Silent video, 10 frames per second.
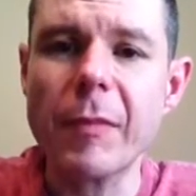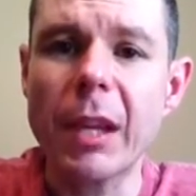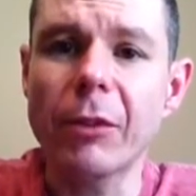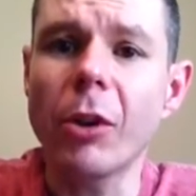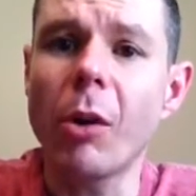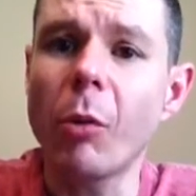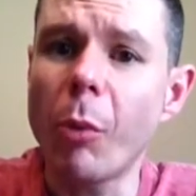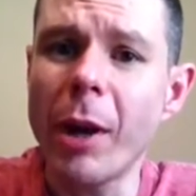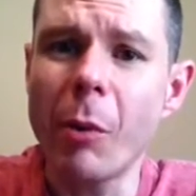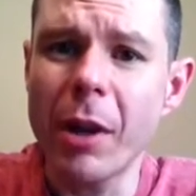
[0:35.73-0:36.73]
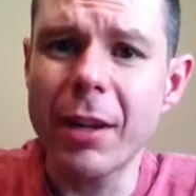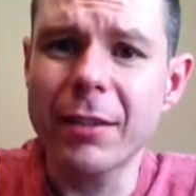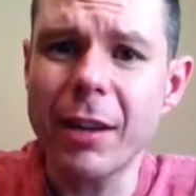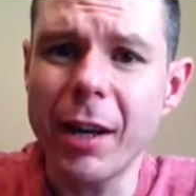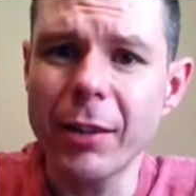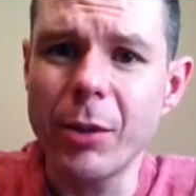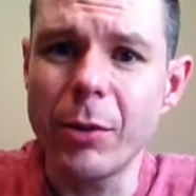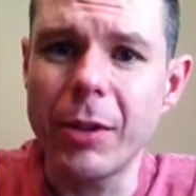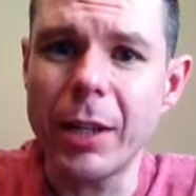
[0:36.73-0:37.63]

So what I wanted to talk to you